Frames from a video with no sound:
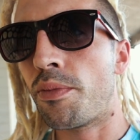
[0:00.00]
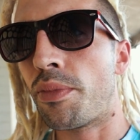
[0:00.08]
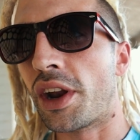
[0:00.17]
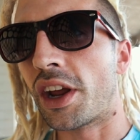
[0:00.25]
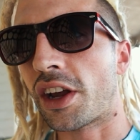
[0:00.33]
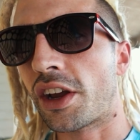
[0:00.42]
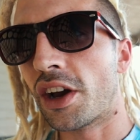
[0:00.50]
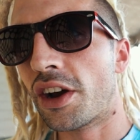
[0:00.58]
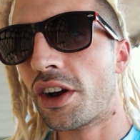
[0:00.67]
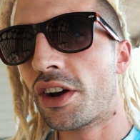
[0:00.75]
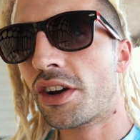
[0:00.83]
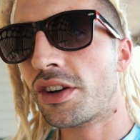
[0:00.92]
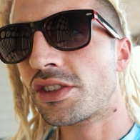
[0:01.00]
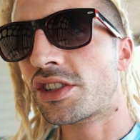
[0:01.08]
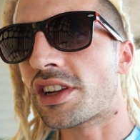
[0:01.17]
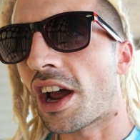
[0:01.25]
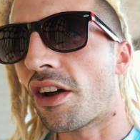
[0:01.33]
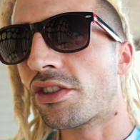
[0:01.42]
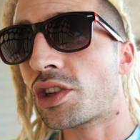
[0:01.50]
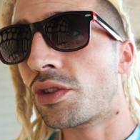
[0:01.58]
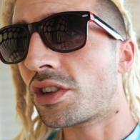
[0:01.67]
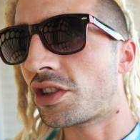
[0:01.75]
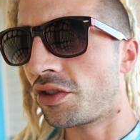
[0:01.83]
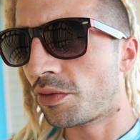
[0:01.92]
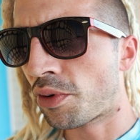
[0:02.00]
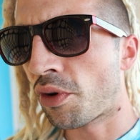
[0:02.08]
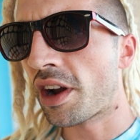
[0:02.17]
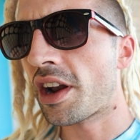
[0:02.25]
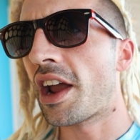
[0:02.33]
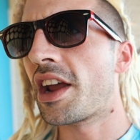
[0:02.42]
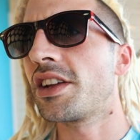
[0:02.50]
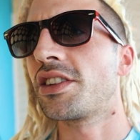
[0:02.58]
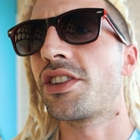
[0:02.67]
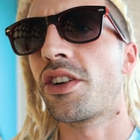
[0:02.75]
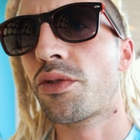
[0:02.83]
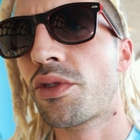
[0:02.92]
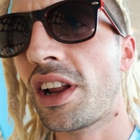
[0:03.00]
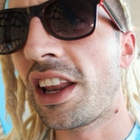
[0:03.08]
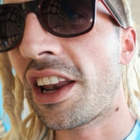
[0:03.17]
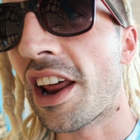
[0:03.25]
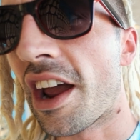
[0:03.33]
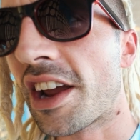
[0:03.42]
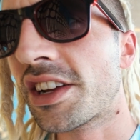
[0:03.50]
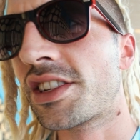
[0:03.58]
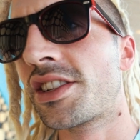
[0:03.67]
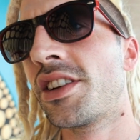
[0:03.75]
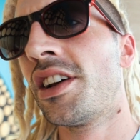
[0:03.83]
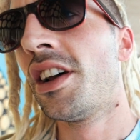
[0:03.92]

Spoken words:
but it goes down to a 2.8, so really nice.